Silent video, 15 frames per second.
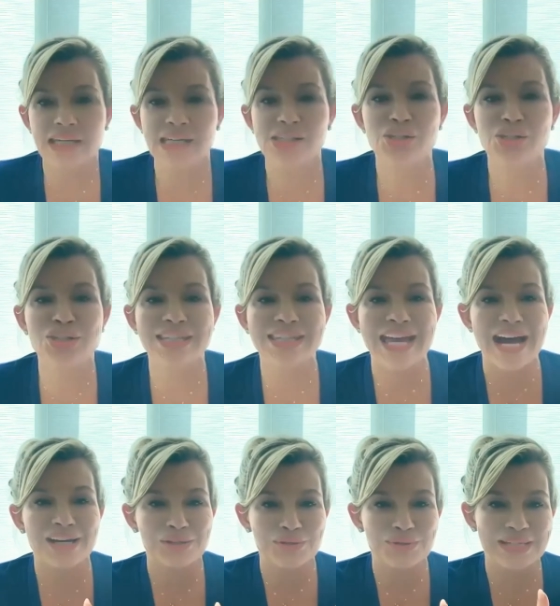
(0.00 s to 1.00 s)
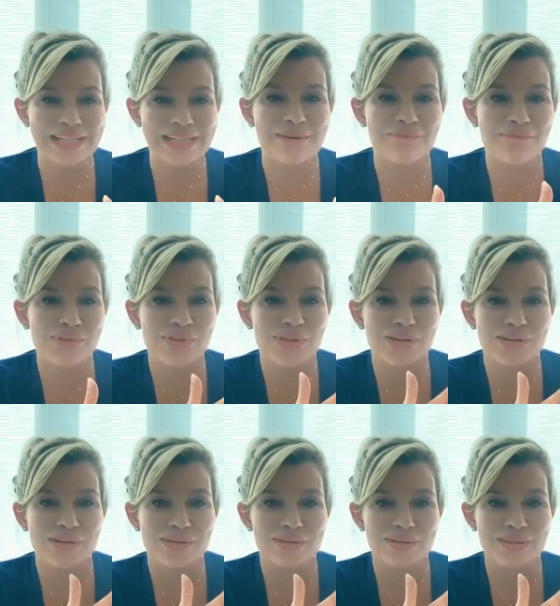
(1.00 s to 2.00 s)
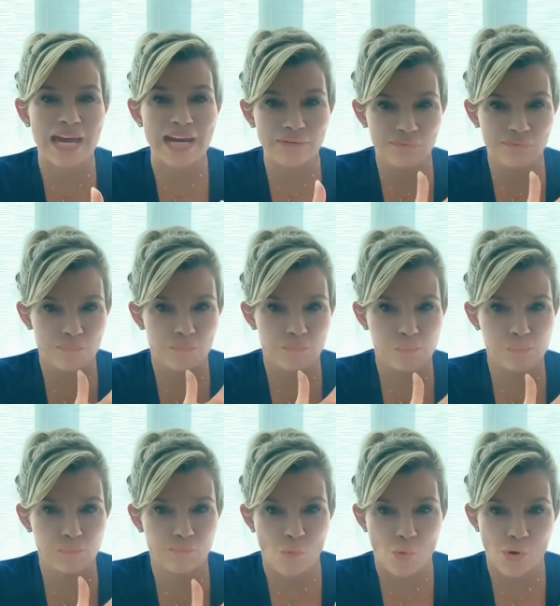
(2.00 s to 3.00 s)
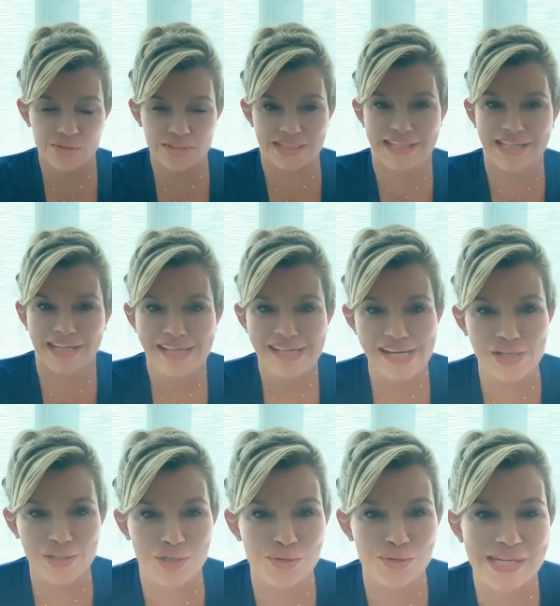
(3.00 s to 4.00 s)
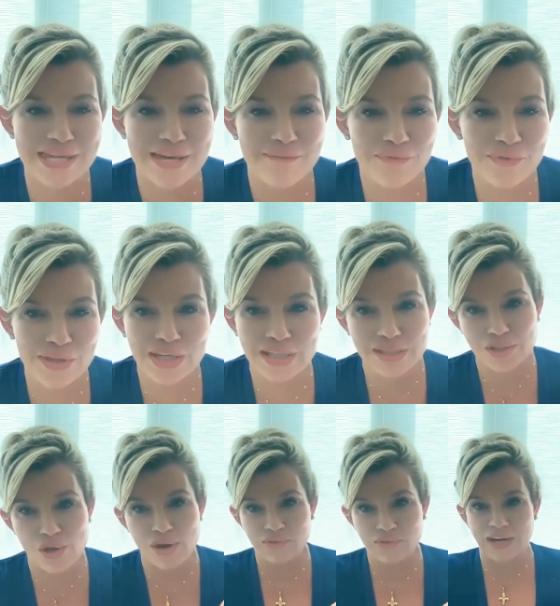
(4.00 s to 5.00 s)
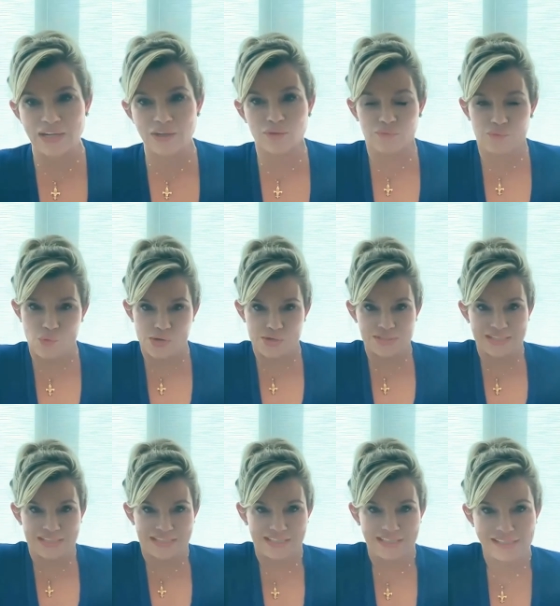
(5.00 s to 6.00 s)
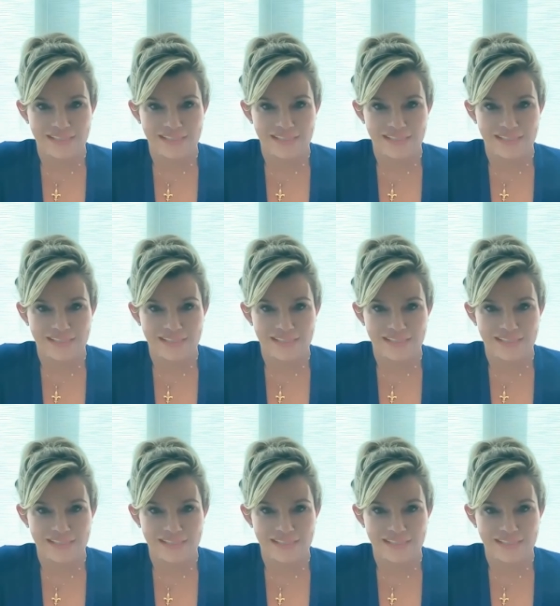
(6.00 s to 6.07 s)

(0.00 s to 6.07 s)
He's just not using them for the light force. He's using them for the Darth Vader force.